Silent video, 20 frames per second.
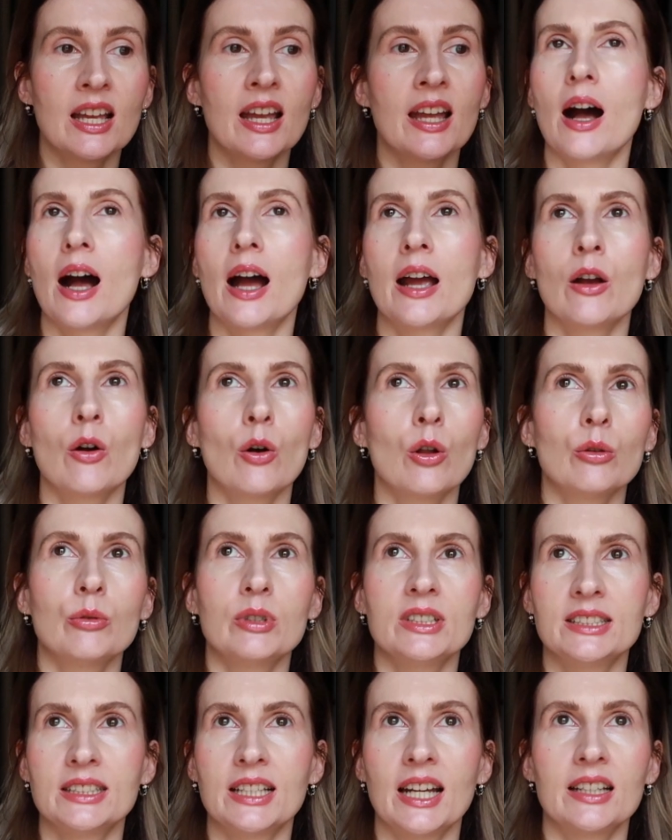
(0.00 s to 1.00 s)
I
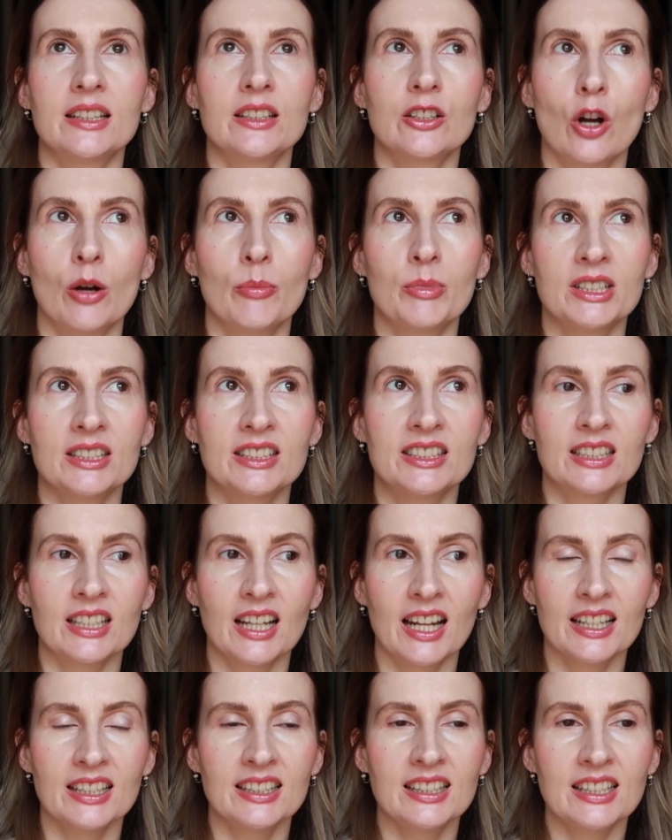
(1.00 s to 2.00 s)
always get comments
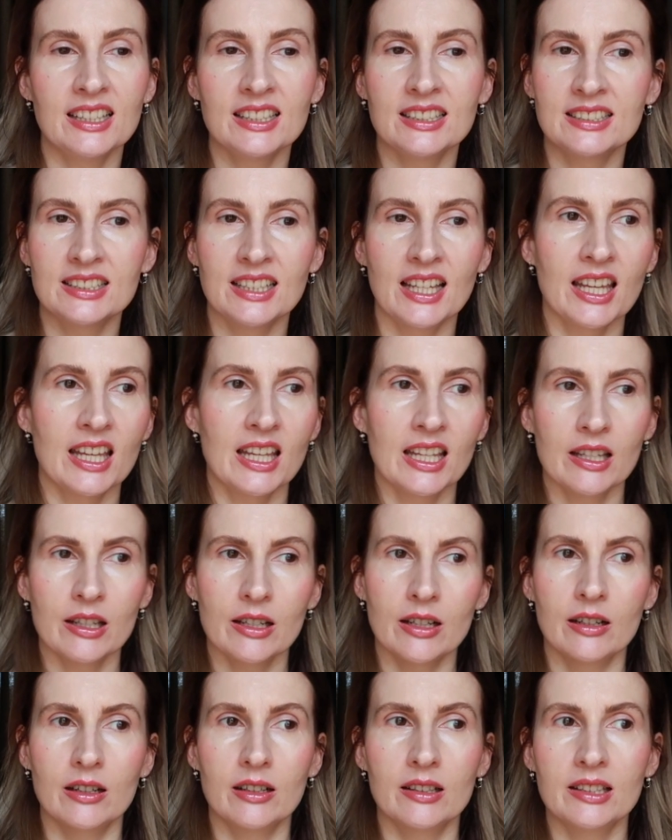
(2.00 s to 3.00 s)
like this saying
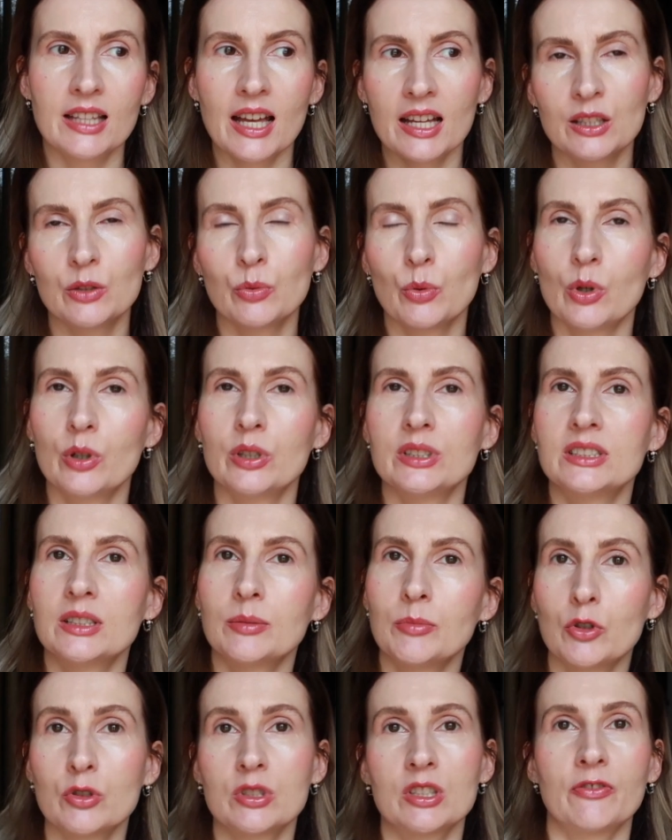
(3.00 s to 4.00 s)
that was the
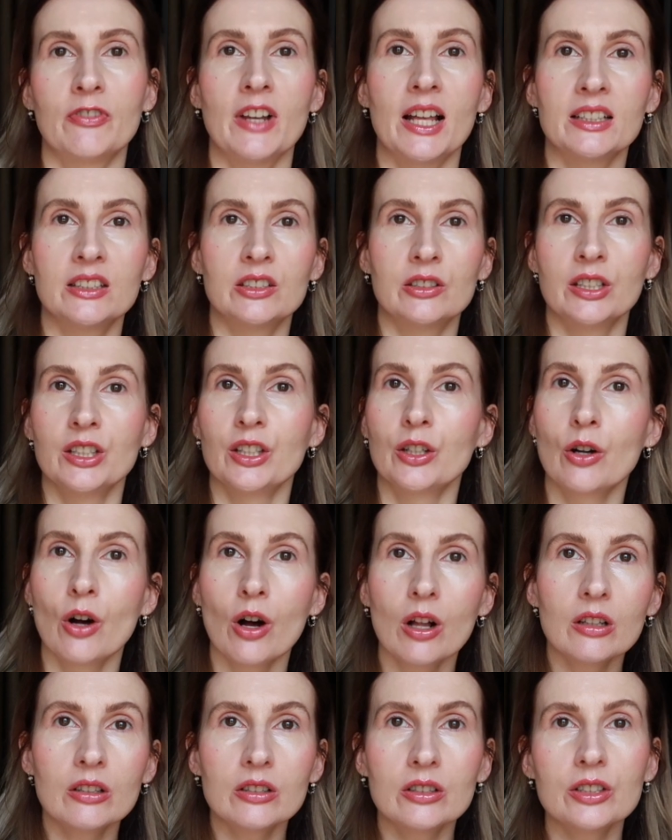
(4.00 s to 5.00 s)
most flattering
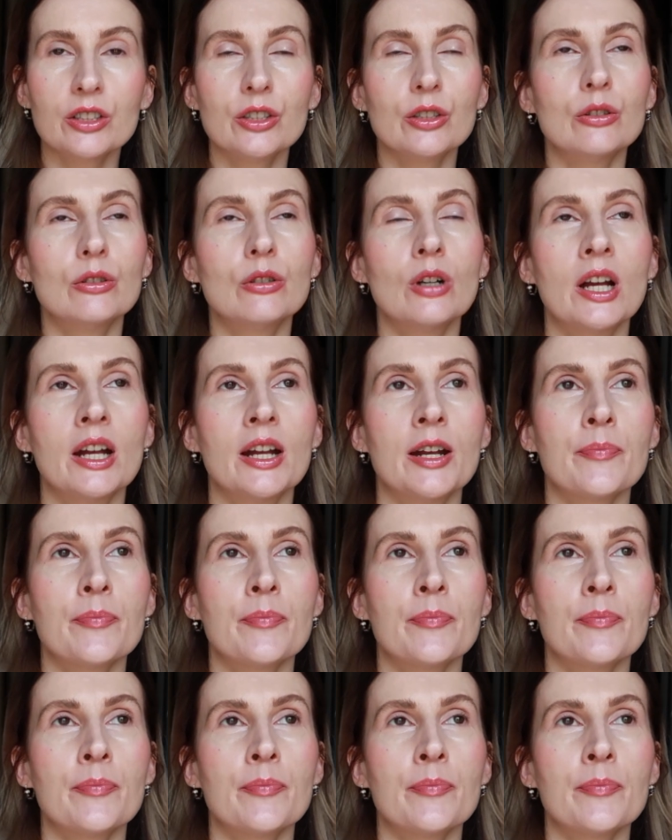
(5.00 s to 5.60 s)
color on you,